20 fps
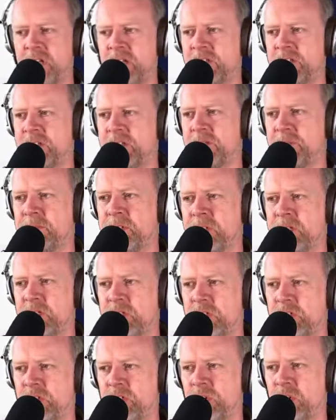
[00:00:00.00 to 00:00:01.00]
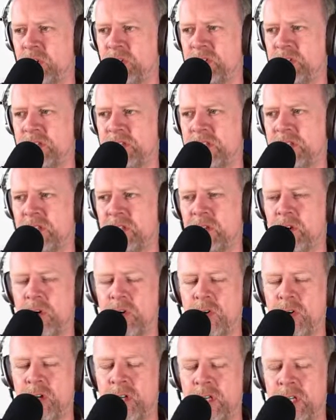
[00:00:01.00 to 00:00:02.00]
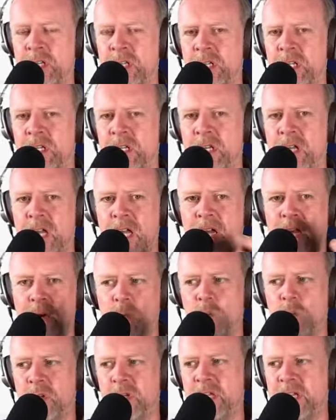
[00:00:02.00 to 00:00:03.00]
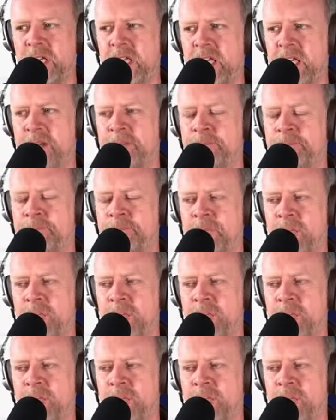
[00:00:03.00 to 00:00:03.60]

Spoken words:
or something and shorten this long one here.